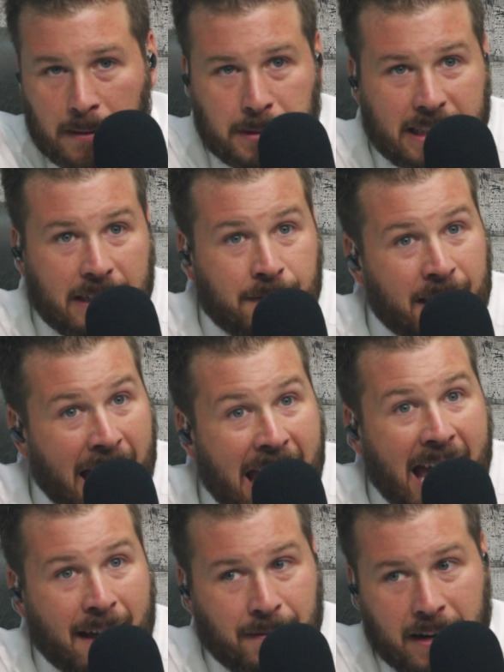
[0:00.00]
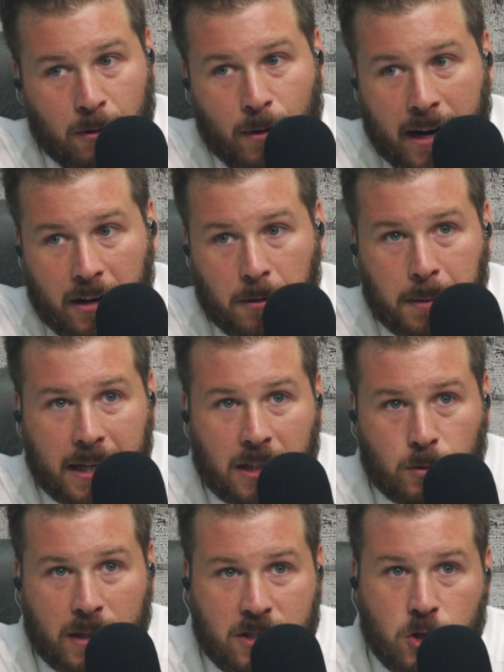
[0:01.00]
See if they have any record,
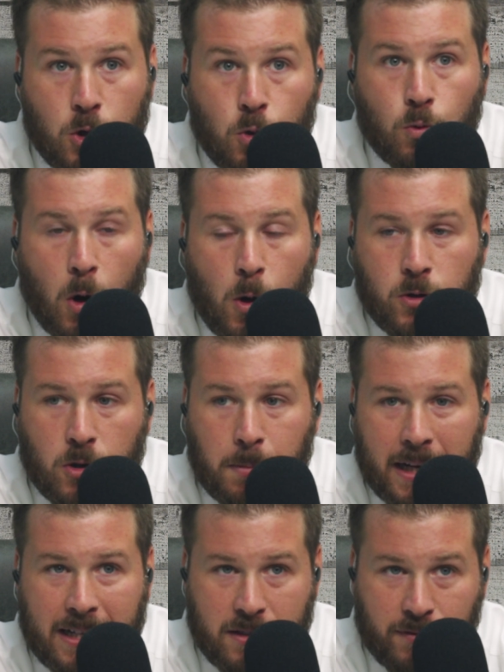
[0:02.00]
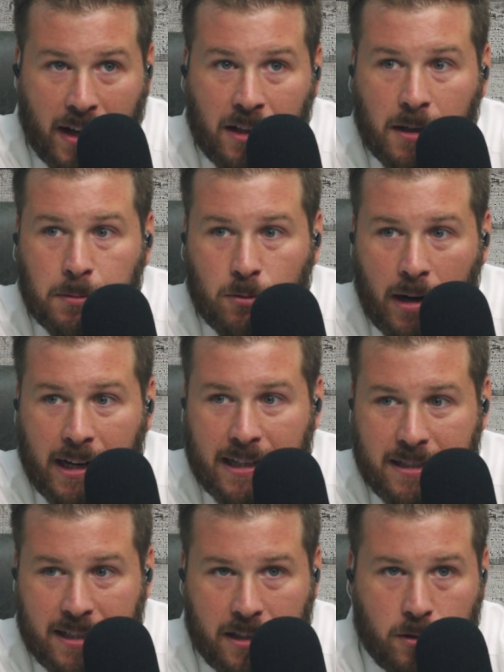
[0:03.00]
because as new roads are being developed, right,
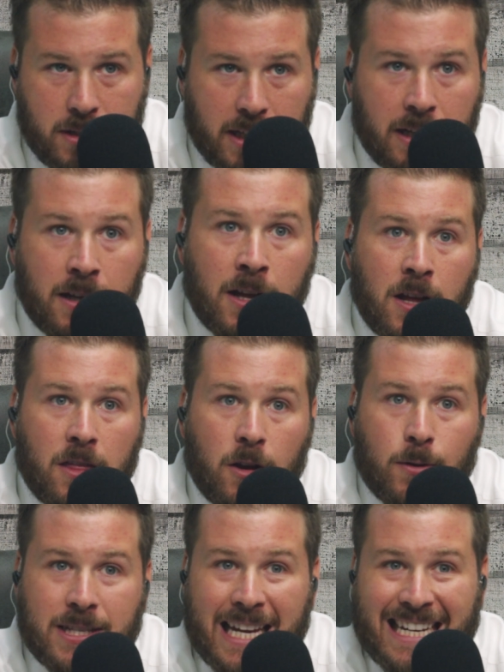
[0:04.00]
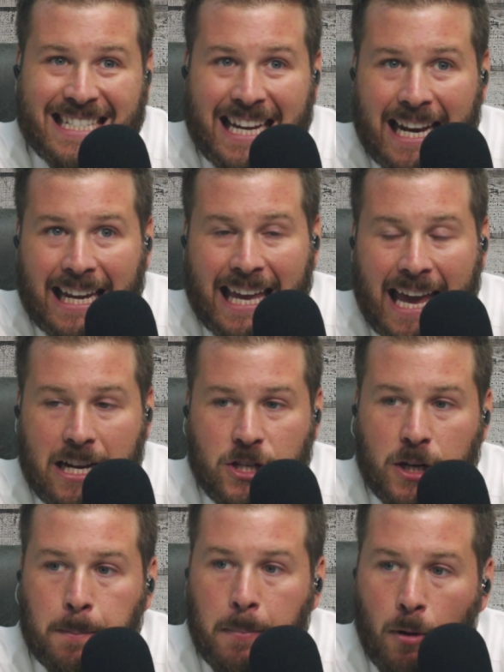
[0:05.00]
continuously, there is a
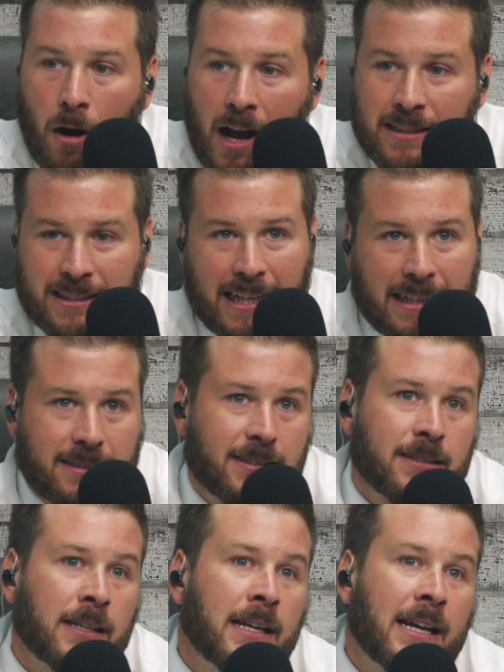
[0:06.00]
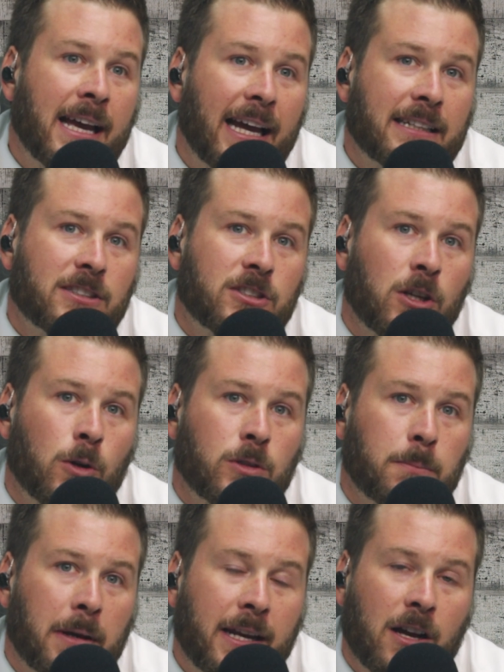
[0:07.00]
dedication process. And so
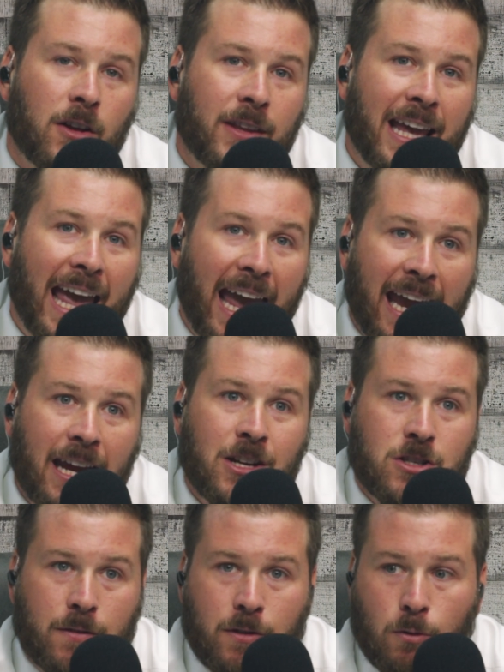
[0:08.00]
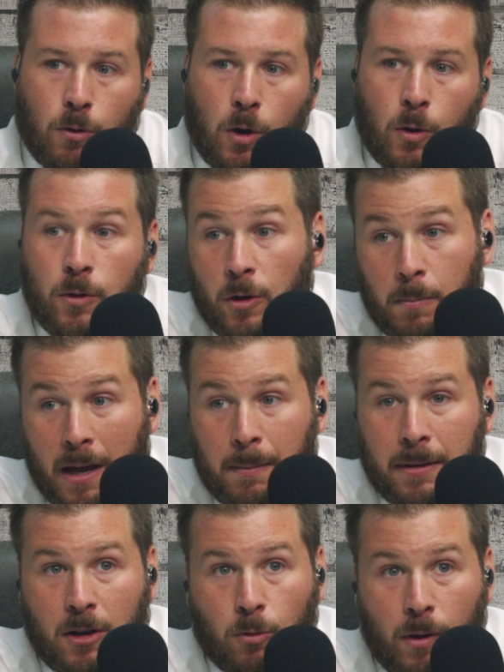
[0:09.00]
depending on the age of the road, there may
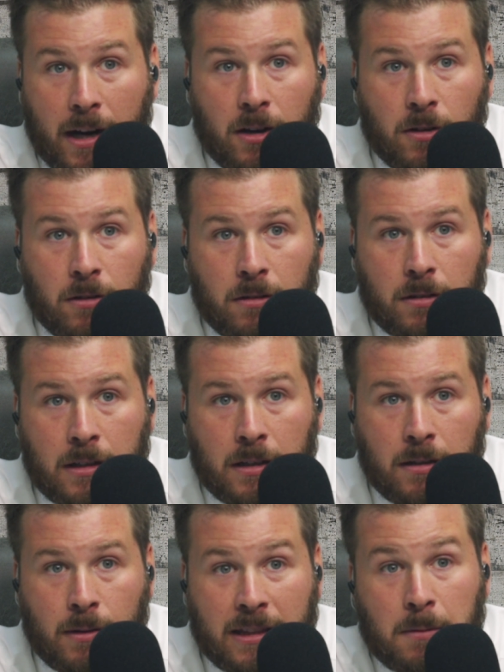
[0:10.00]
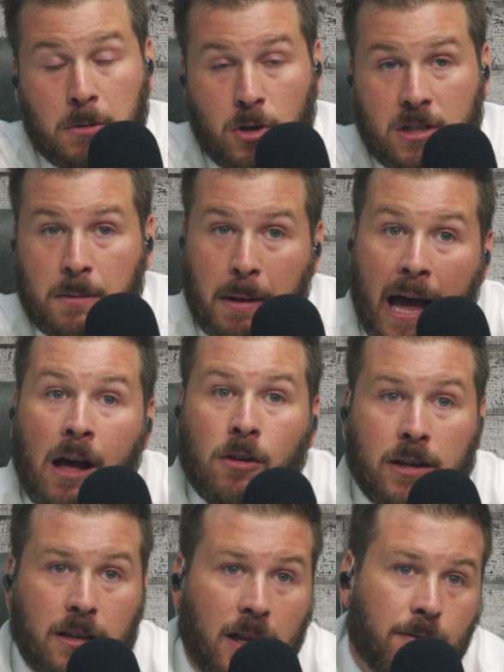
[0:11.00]
be a record at the
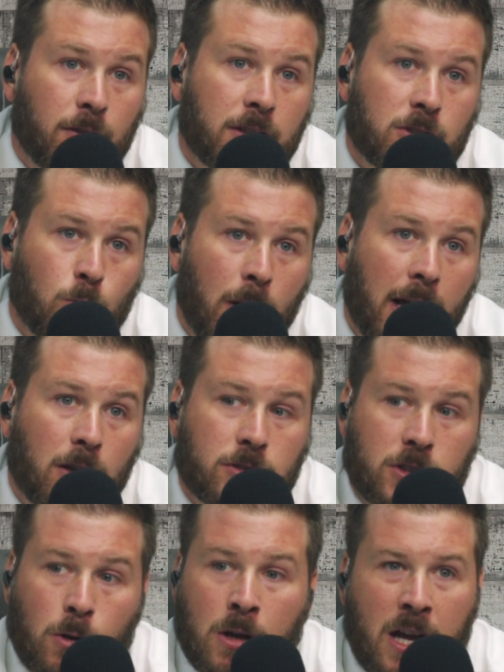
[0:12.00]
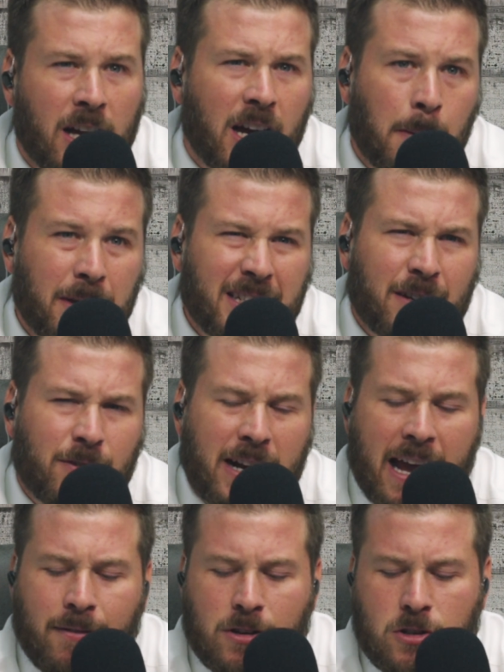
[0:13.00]
municipality level as well. So a couple of different
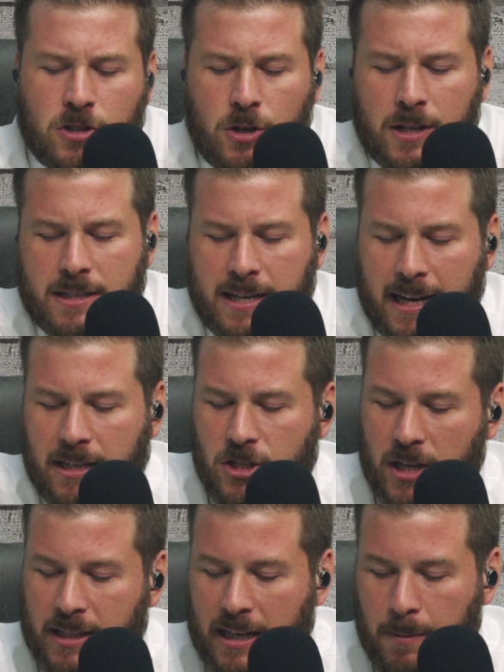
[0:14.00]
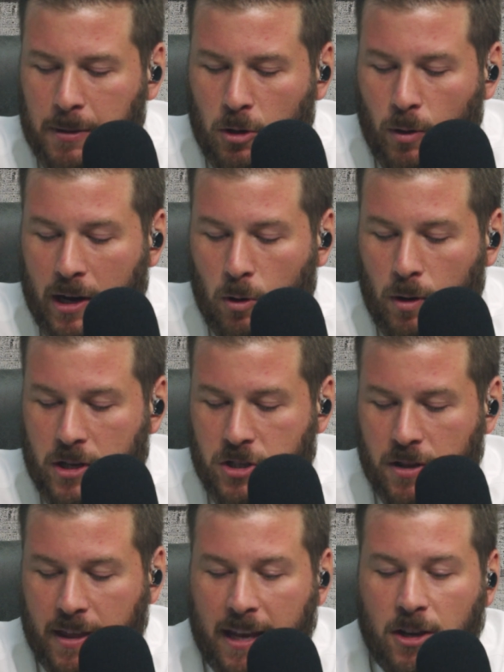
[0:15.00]
avenues you can take to check that out. But great
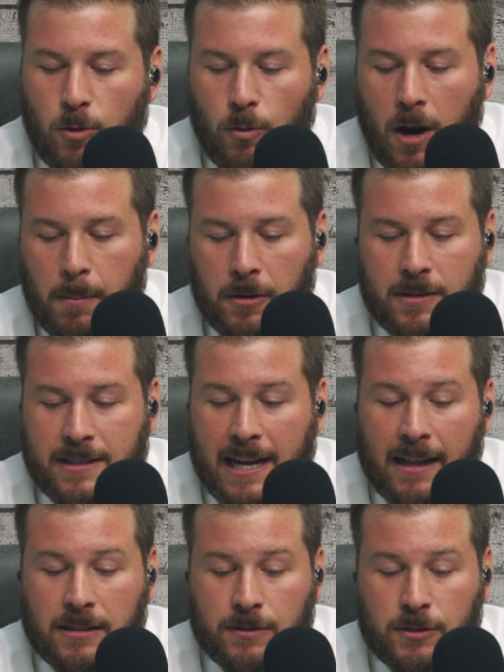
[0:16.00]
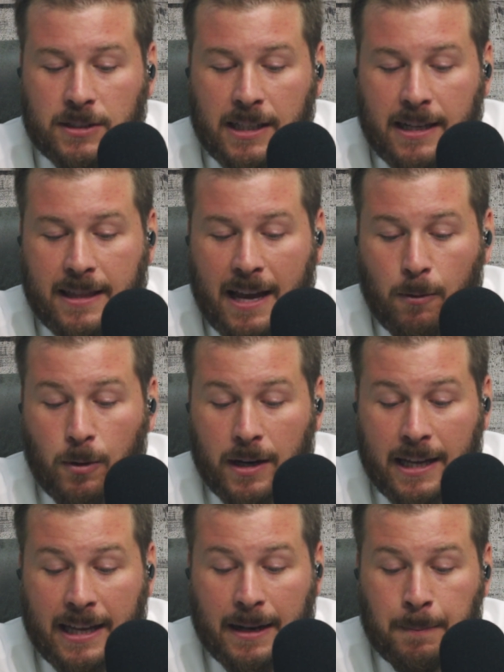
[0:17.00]
question. Thank you, Robert and Dallas, for sending that one
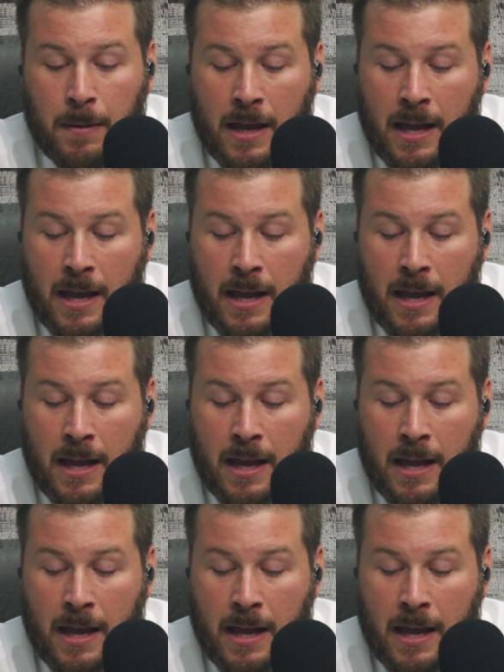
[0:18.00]
in.